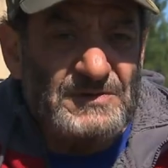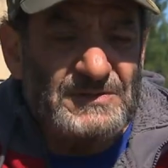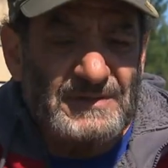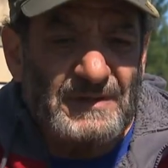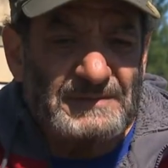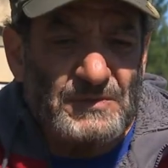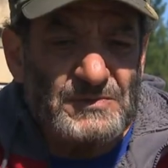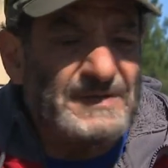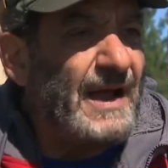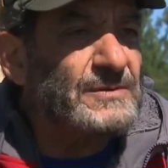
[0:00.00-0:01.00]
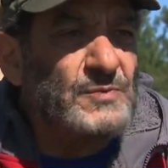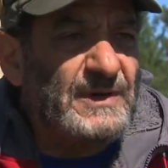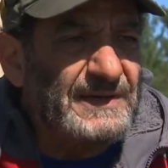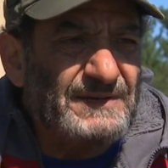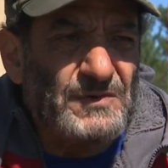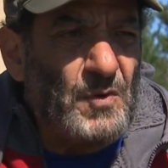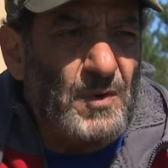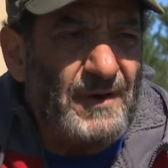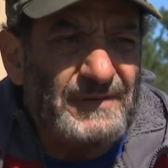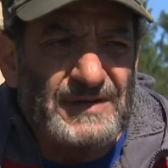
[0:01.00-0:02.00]
years, there were times we didn't even know
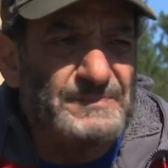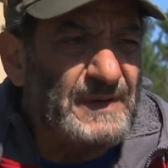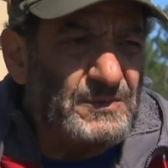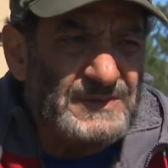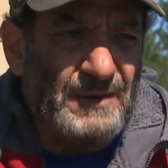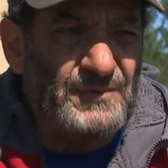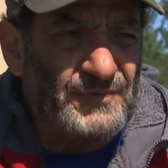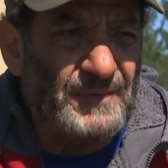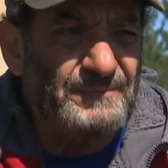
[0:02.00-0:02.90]
where our next meal was coming